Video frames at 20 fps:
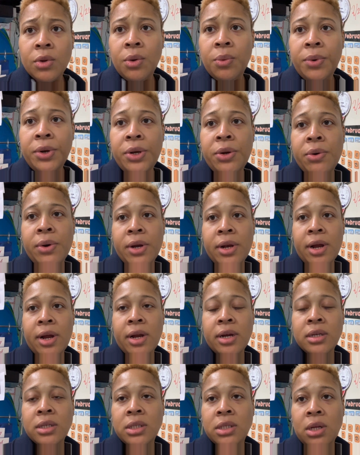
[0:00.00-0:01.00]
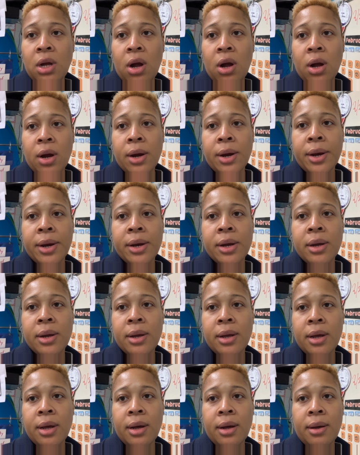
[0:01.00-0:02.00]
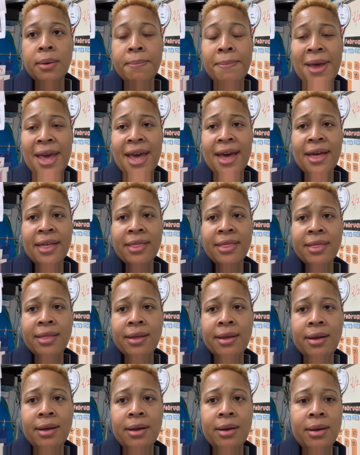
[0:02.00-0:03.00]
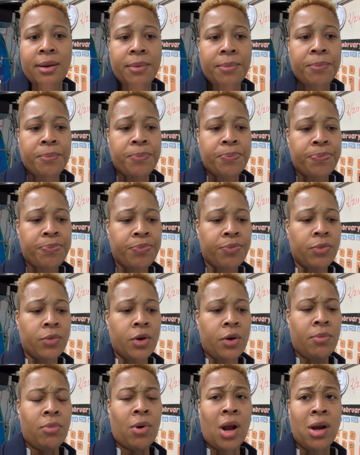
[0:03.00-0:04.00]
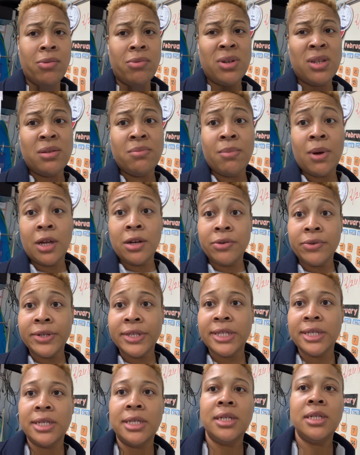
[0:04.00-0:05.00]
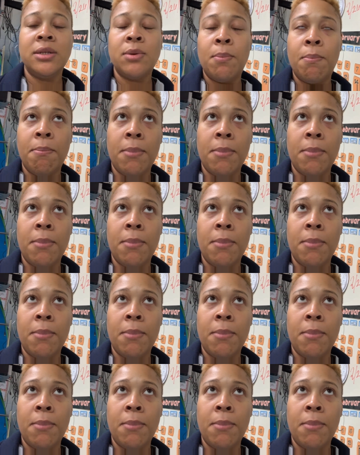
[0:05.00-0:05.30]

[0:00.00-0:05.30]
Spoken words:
We're doing our STAR math progress monitoring